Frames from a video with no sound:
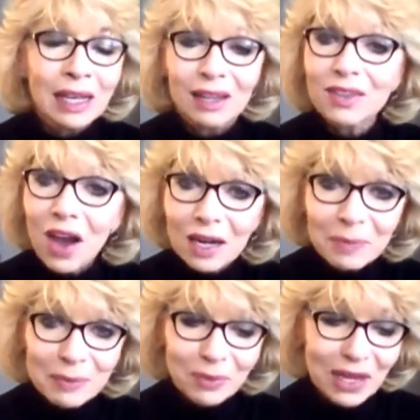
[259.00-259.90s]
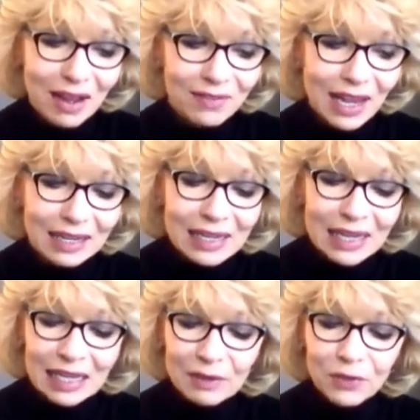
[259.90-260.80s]
A lot of people have that.
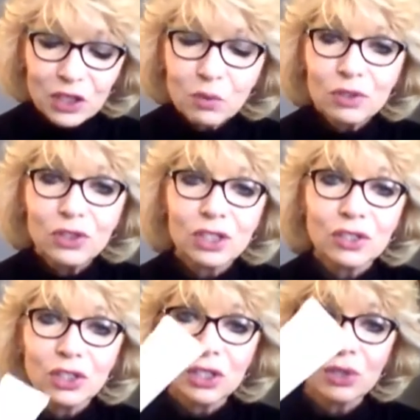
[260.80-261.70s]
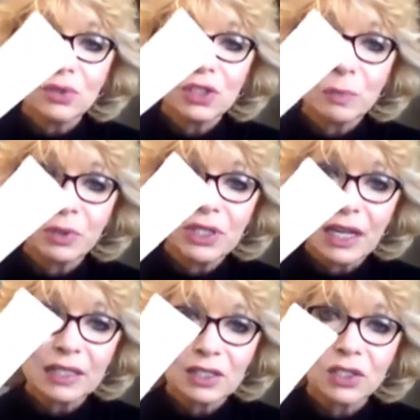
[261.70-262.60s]
If you will just use the
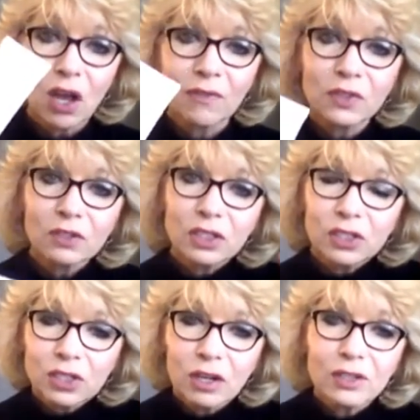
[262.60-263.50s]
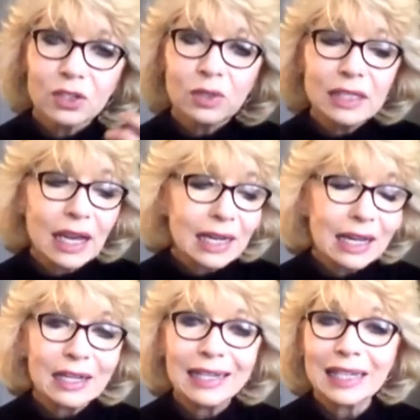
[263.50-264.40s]
Protectant Softener to start doing that,
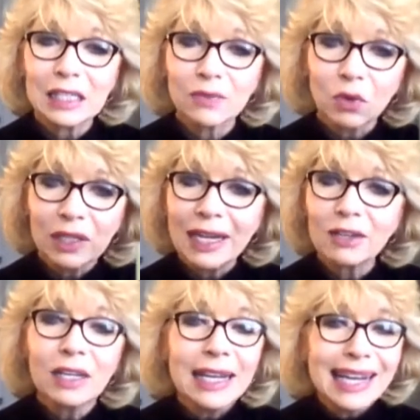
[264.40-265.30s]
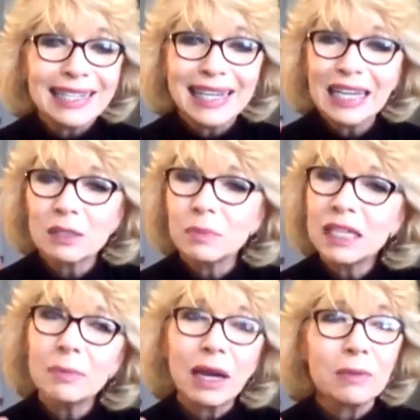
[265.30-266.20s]
and the exfoliator, it takes me
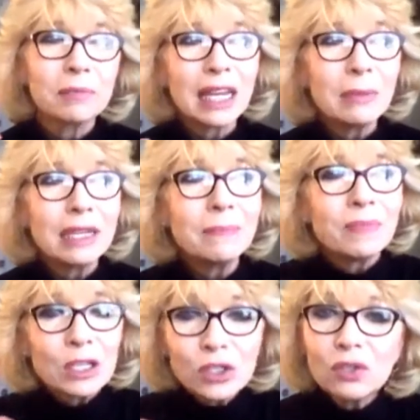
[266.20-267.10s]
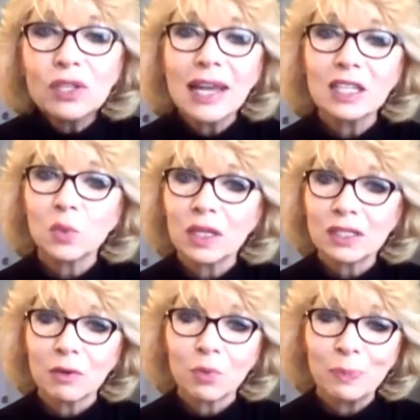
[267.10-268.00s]
about maybe 2 days when it
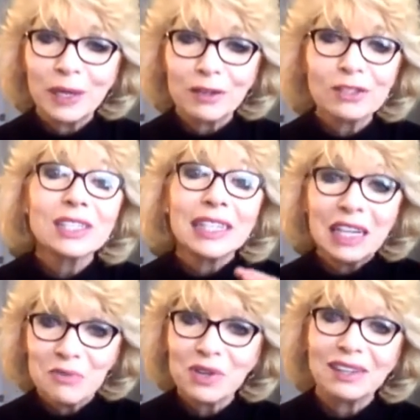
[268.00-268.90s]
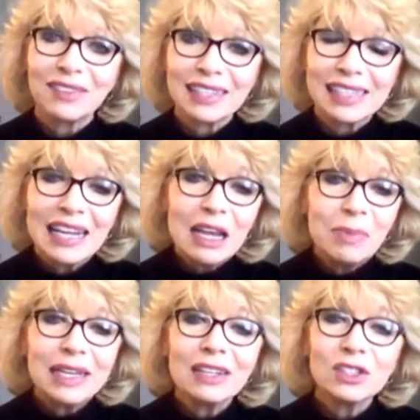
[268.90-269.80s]
appears to get rid of it,
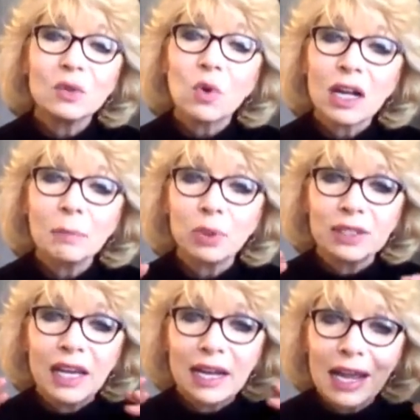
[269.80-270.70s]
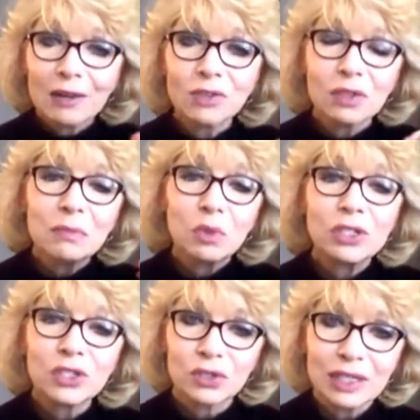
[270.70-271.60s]
because you want to put that extra
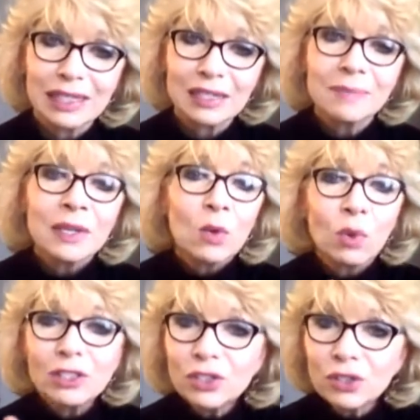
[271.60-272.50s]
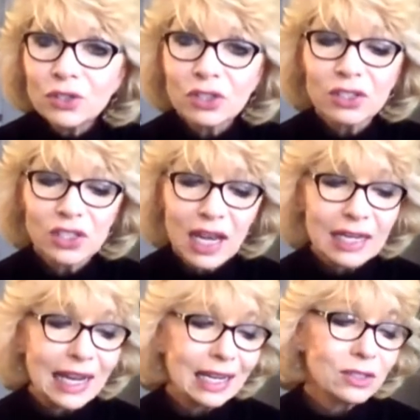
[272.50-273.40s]
moisture in it. Once you use our
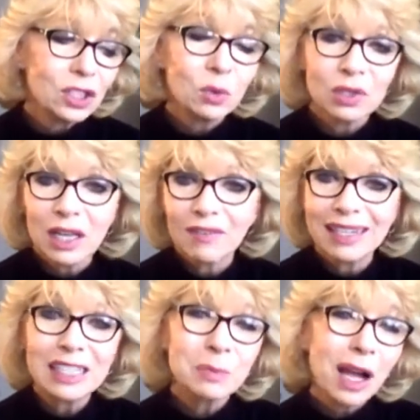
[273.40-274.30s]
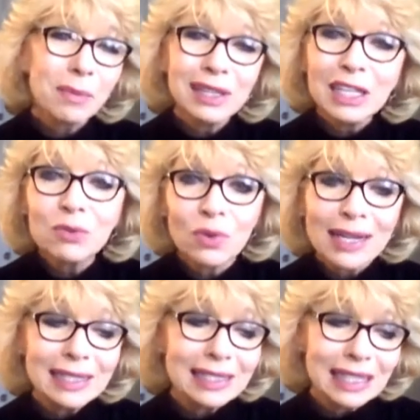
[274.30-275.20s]
Satin Hands, you will love it. It's probably the
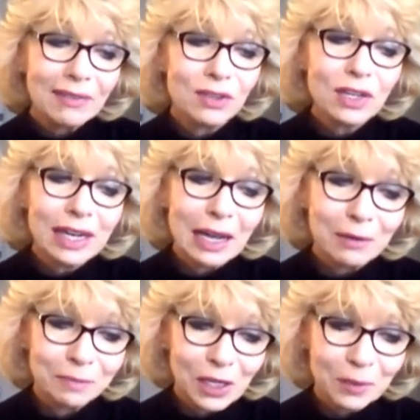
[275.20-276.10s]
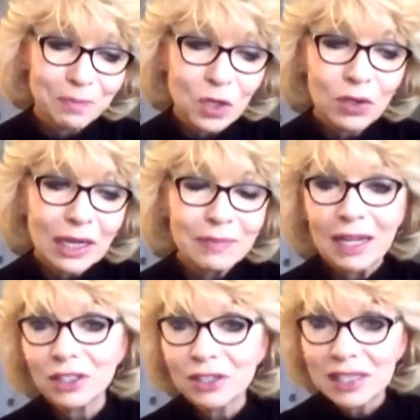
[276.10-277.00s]
greatest gift you get out there. Okay,
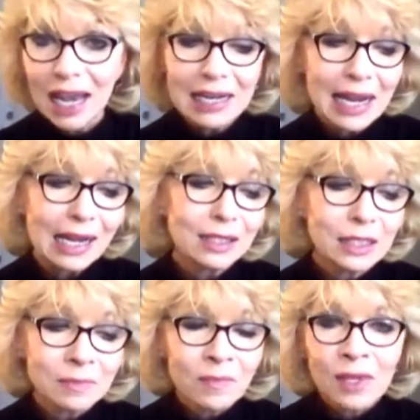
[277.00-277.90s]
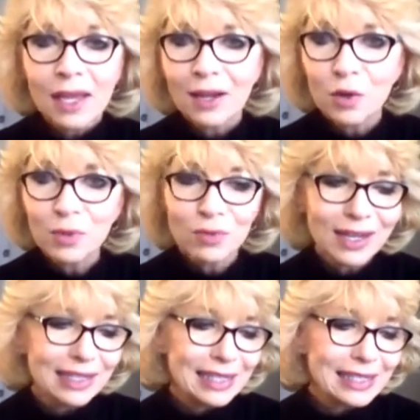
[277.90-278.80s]
that's our Satin Hands. I hope you're
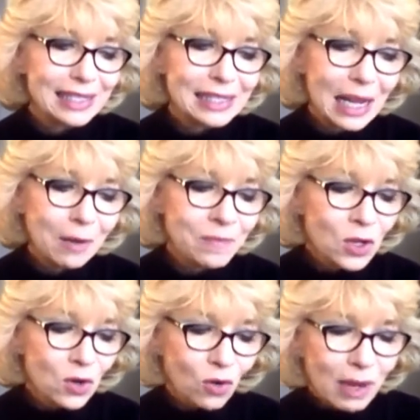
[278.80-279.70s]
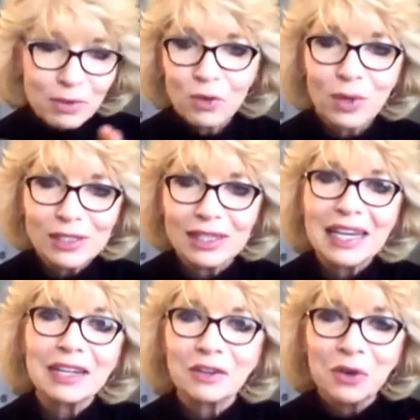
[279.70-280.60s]
writing these things down, or maybe you'll wait to the
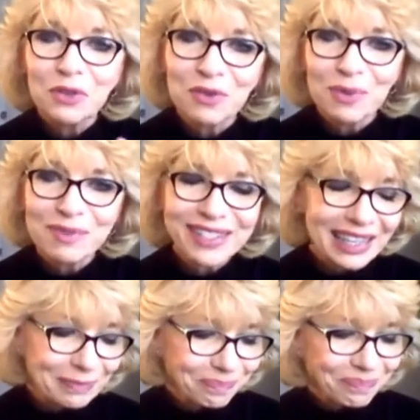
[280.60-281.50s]
end. I'll go through them one more time.